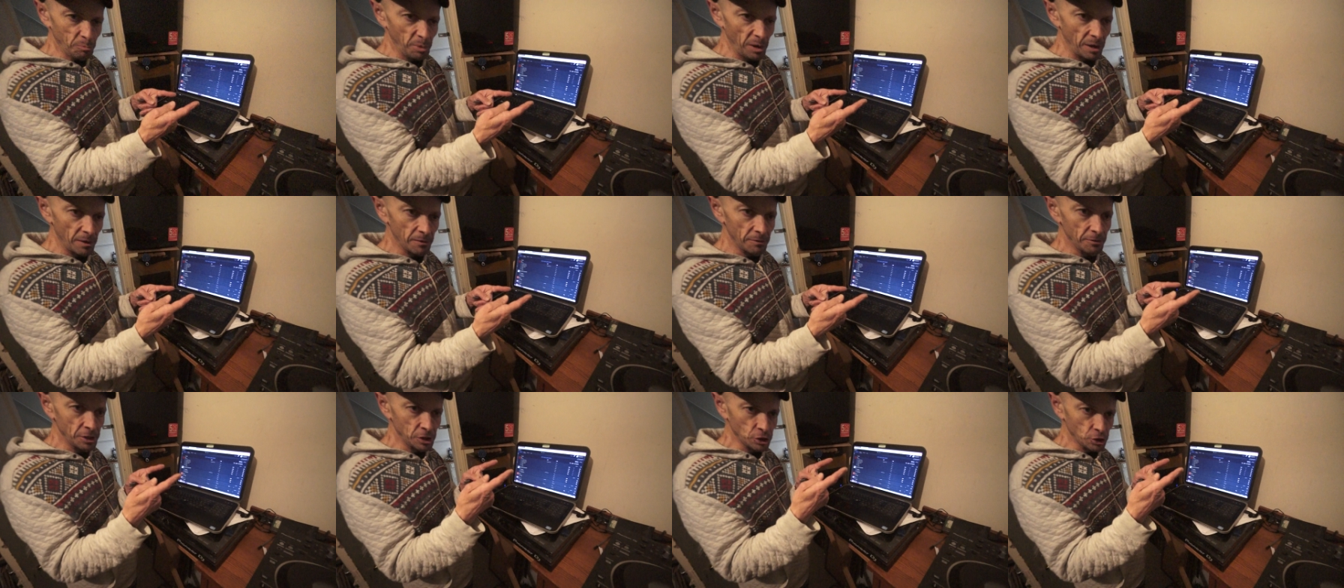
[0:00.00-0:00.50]

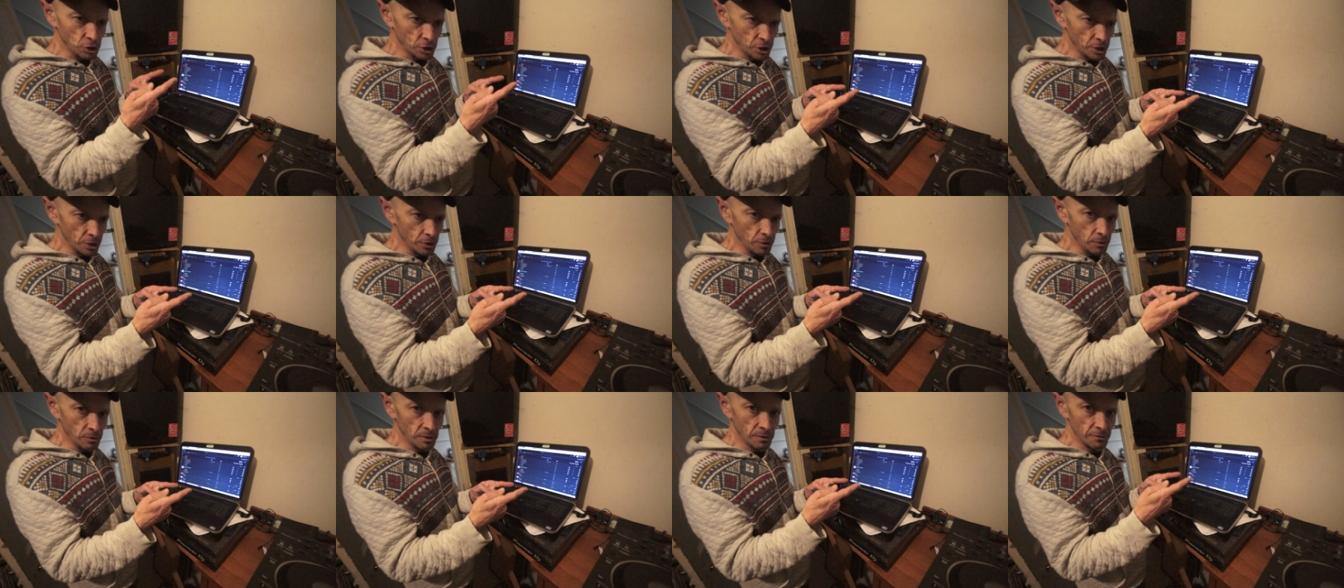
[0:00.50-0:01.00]
but the
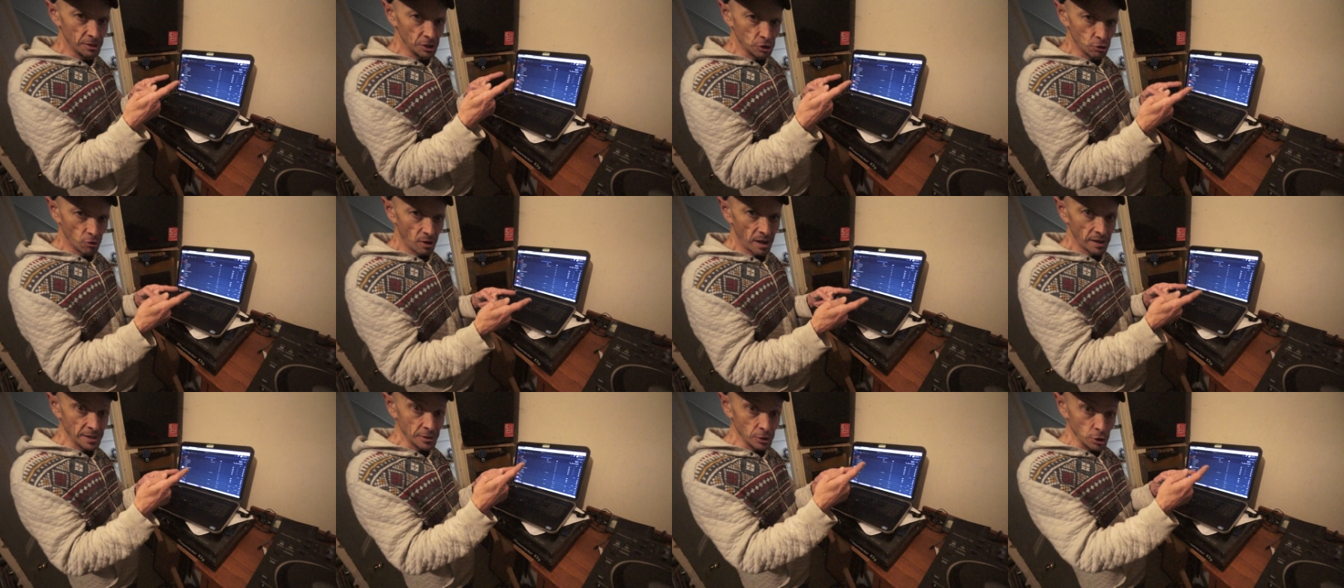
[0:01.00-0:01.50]
tune, the
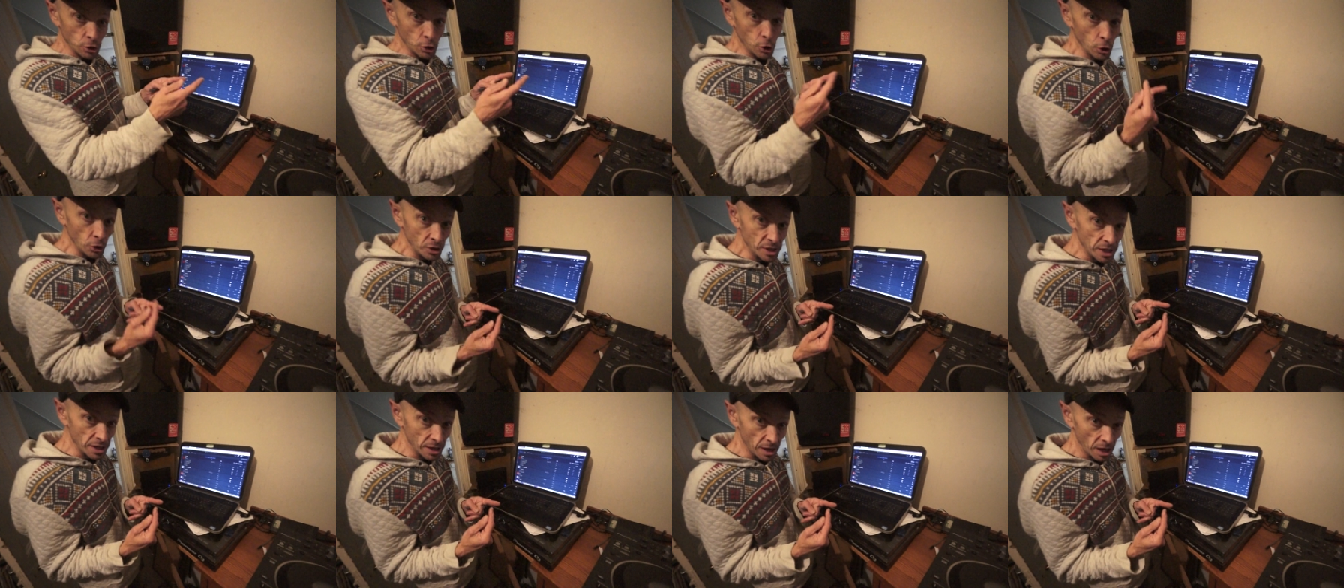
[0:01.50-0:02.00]
track is
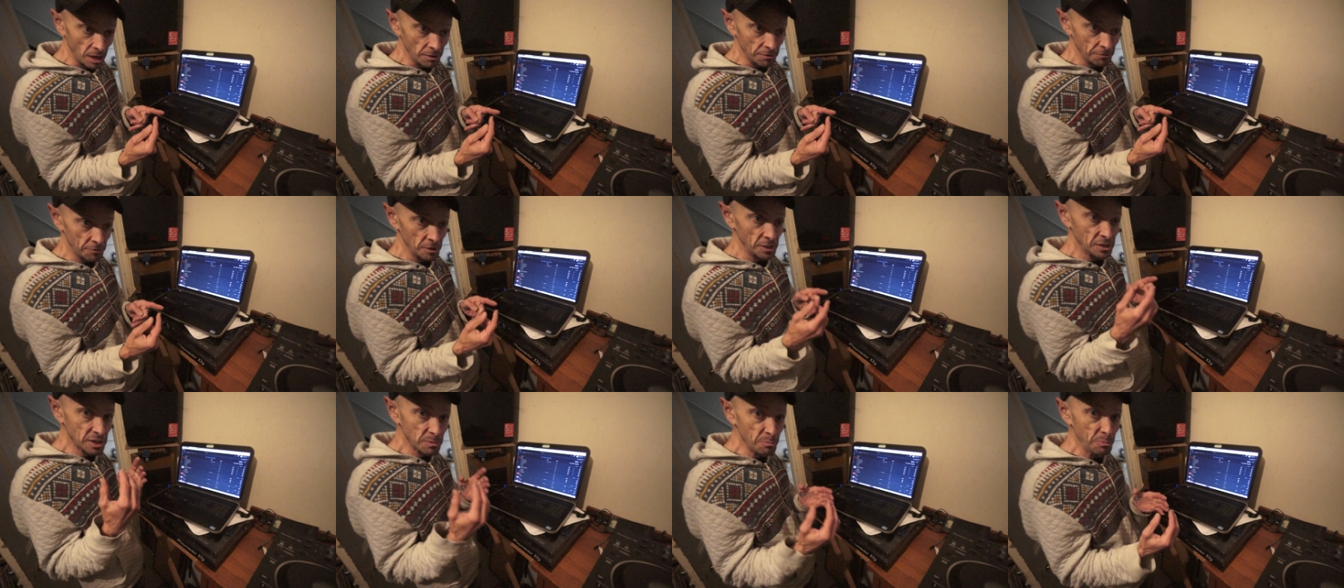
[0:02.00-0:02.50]
good
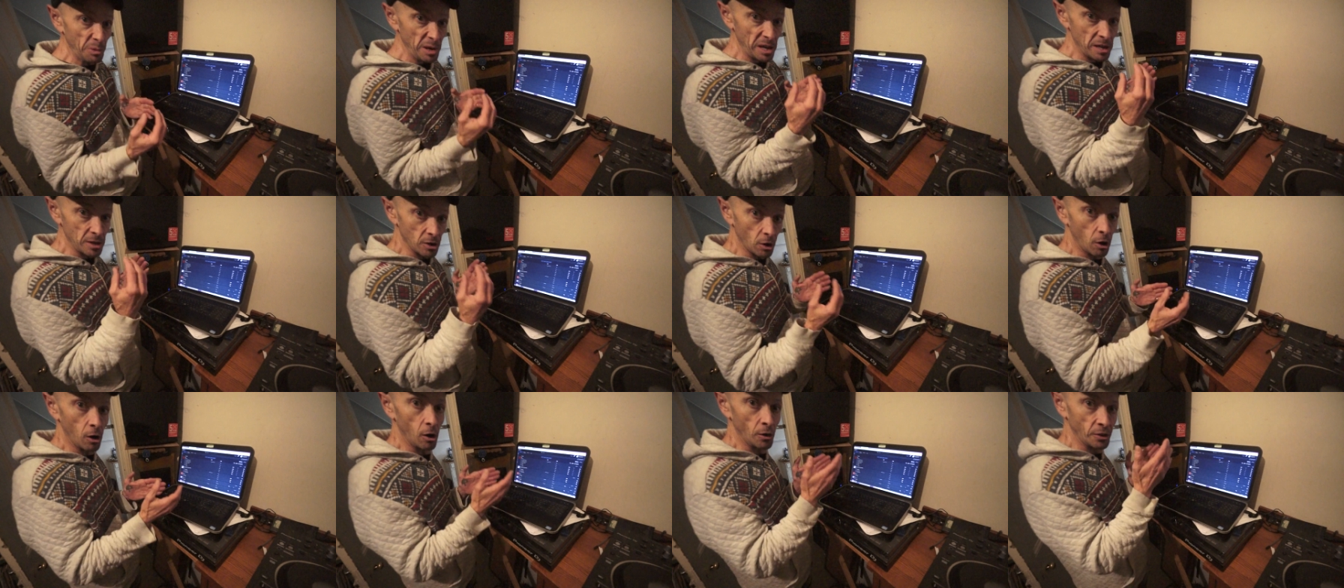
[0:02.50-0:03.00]
enough to
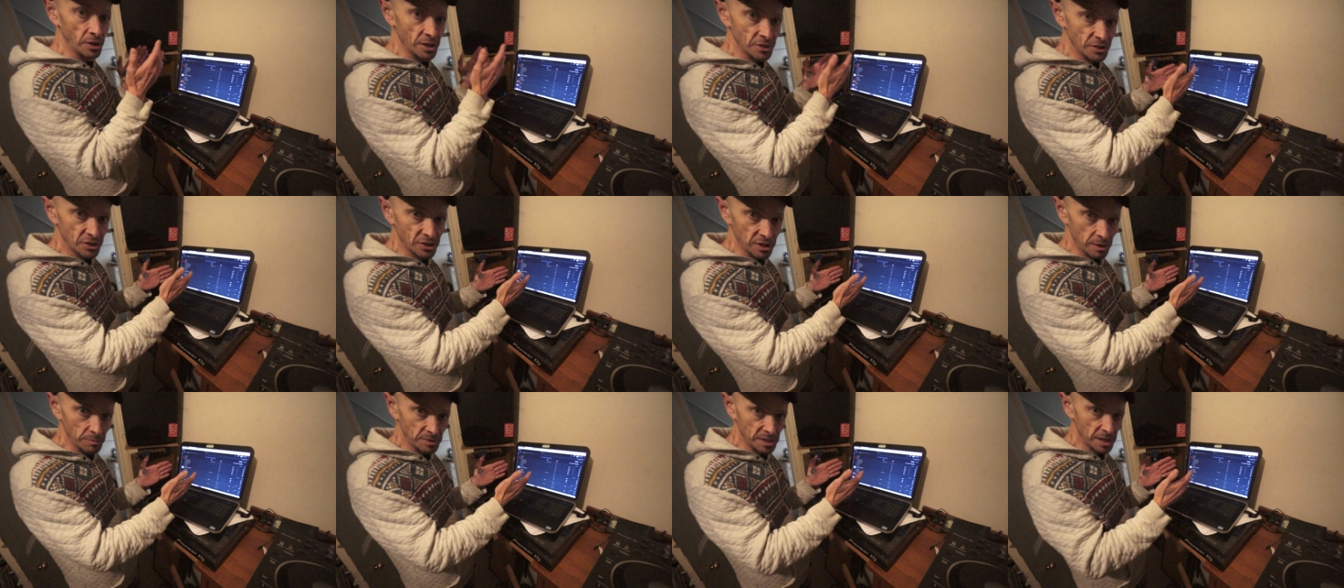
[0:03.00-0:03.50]
be on
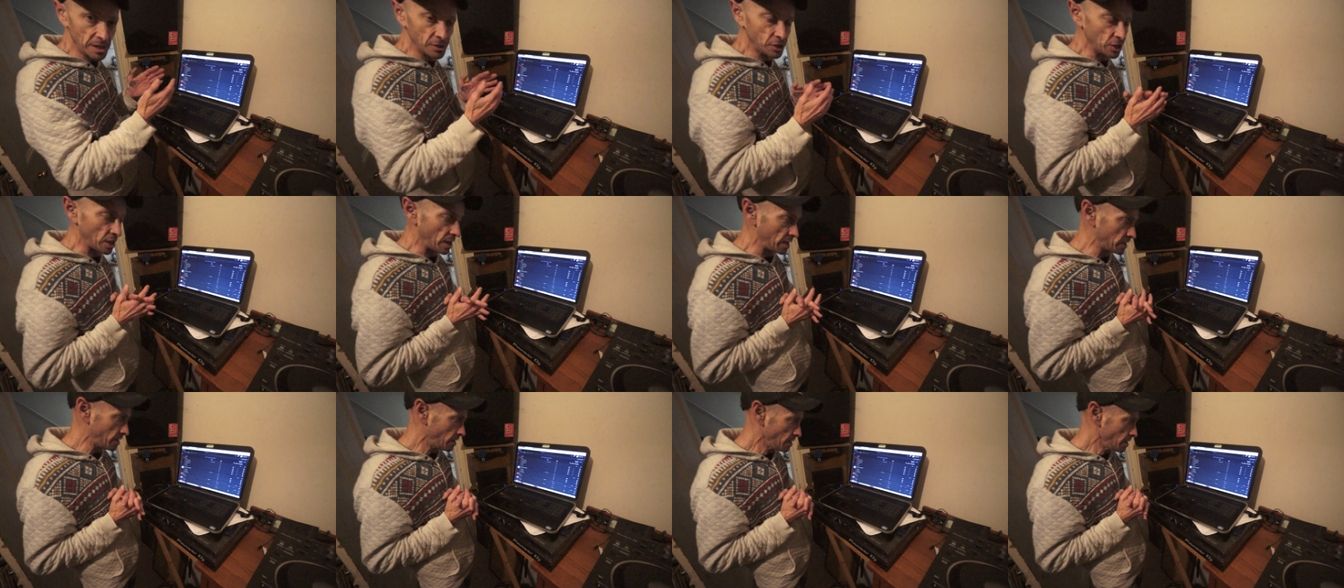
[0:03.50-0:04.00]
Zip
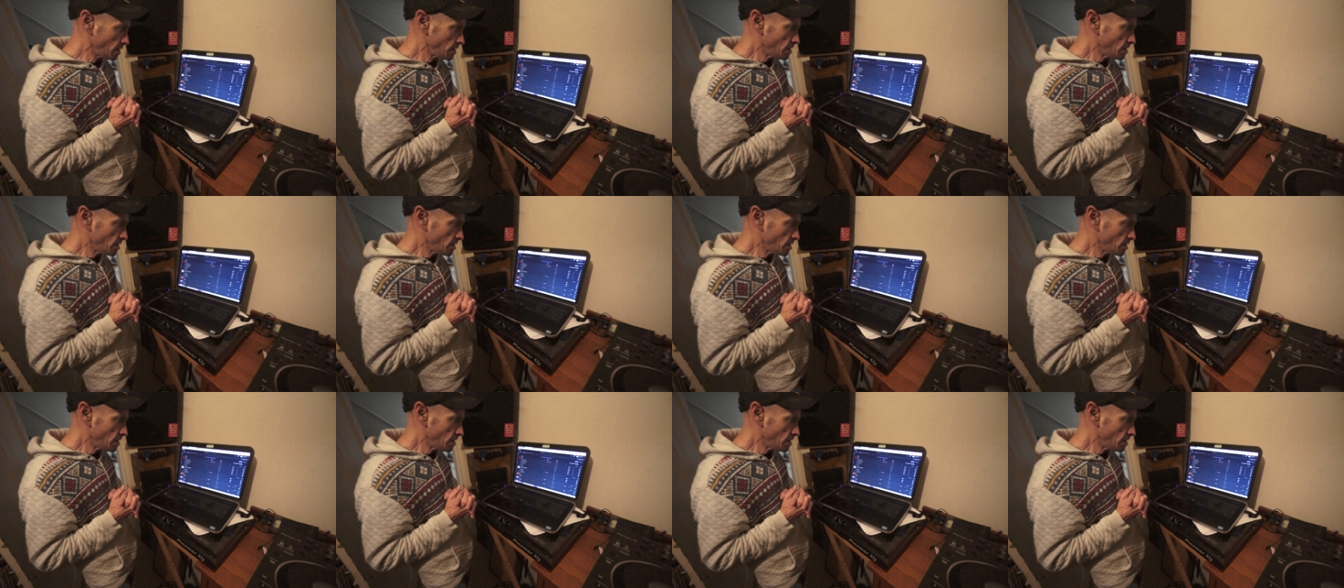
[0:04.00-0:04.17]
DJ.